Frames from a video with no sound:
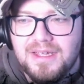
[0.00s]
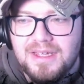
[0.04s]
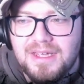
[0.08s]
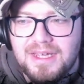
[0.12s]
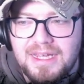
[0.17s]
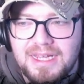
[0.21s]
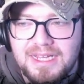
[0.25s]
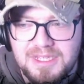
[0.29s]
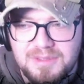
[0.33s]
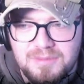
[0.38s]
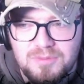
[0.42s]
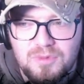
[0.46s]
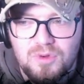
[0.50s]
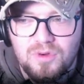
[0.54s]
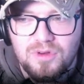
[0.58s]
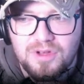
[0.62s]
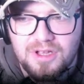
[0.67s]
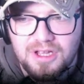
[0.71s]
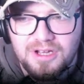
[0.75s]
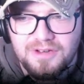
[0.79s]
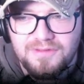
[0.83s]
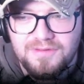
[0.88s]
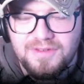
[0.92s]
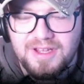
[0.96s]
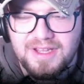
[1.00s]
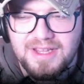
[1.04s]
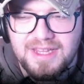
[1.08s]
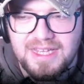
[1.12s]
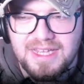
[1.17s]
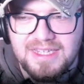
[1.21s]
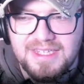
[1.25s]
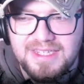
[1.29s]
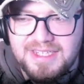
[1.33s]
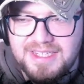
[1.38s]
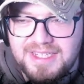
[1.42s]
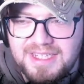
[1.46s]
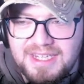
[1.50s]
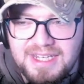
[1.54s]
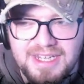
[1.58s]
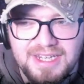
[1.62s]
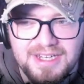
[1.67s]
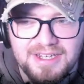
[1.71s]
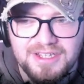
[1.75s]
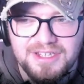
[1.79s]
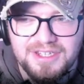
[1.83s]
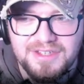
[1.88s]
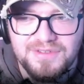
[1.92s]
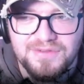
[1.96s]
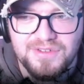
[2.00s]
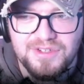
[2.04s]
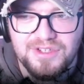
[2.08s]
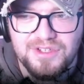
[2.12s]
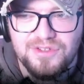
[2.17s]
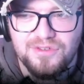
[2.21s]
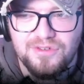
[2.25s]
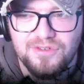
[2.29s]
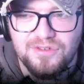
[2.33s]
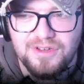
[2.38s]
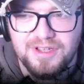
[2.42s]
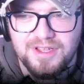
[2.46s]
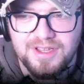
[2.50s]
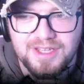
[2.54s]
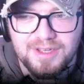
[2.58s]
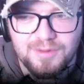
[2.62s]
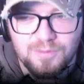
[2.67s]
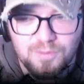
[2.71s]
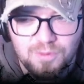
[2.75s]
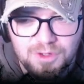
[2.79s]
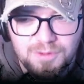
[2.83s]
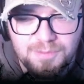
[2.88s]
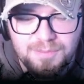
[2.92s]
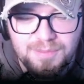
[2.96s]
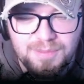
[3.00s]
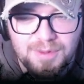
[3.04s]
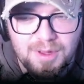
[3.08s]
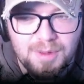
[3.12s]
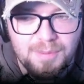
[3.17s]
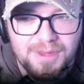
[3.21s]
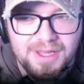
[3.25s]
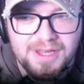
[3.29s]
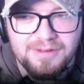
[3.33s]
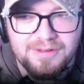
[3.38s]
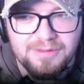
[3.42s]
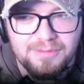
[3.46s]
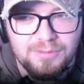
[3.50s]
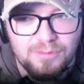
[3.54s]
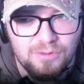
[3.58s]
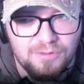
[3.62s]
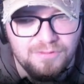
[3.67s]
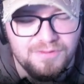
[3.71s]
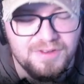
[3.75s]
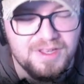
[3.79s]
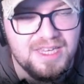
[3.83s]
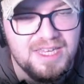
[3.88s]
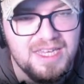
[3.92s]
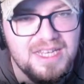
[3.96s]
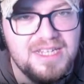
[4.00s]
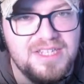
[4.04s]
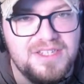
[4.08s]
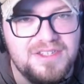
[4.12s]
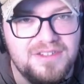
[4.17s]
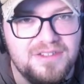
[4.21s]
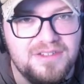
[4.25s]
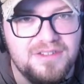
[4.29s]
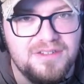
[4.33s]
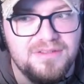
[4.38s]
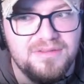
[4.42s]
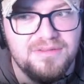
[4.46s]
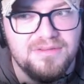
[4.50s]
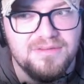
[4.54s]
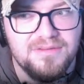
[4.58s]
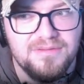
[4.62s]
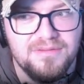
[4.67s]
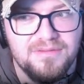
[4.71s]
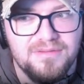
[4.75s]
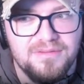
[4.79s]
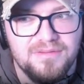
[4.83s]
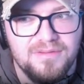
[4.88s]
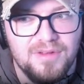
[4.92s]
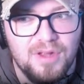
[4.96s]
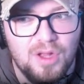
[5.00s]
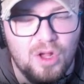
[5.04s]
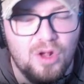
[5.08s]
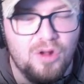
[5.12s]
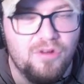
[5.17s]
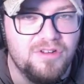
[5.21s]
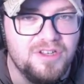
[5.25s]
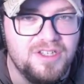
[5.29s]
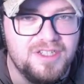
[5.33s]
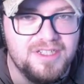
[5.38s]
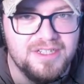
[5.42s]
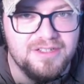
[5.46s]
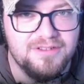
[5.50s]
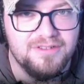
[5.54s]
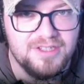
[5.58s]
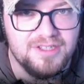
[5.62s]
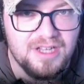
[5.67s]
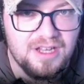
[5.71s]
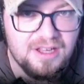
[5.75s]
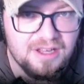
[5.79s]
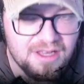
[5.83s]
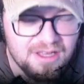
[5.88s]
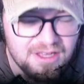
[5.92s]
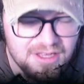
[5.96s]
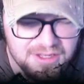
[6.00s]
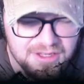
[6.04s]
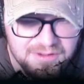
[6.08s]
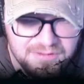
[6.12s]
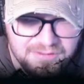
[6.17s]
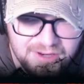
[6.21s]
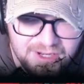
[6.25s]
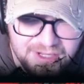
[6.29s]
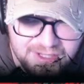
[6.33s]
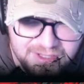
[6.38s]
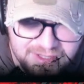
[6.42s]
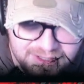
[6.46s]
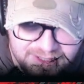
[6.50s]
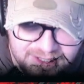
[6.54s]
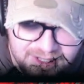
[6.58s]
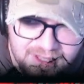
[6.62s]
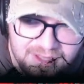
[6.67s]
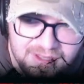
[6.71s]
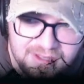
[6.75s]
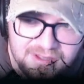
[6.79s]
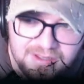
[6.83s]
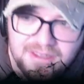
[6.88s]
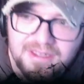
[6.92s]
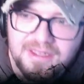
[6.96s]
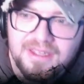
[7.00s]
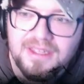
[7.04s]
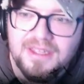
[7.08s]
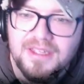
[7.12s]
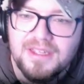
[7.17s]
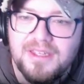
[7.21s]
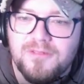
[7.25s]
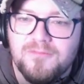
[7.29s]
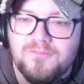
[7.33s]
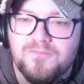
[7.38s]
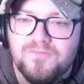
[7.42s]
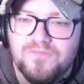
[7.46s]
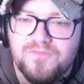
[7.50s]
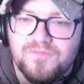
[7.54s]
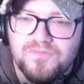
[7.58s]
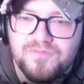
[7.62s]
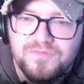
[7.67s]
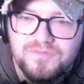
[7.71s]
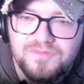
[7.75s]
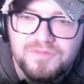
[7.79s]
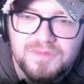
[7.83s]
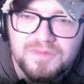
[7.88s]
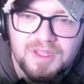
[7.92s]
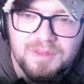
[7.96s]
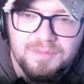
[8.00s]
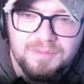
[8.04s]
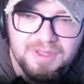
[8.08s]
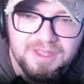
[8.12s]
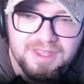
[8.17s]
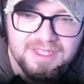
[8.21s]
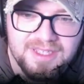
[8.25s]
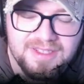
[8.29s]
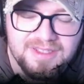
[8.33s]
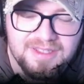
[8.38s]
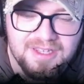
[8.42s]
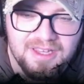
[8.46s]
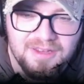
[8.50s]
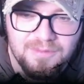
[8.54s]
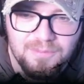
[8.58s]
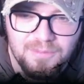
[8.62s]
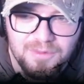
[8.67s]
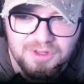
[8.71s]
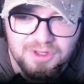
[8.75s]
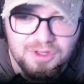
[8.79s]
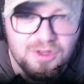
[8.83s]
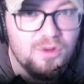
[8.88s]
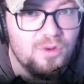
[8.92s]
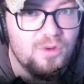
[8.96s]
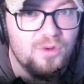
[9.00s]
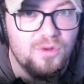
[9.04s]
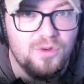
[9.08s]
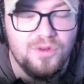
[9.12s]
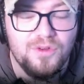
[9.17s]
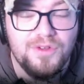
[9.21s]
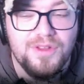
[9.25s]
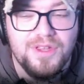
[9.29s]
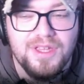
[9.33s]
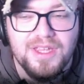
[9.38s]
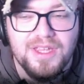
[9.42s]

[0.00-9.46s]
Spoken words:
It's more kind of like that silliness of a story that would appear in more of a kid's horror series, like Are You Afraid of the Dark? But this time with gore.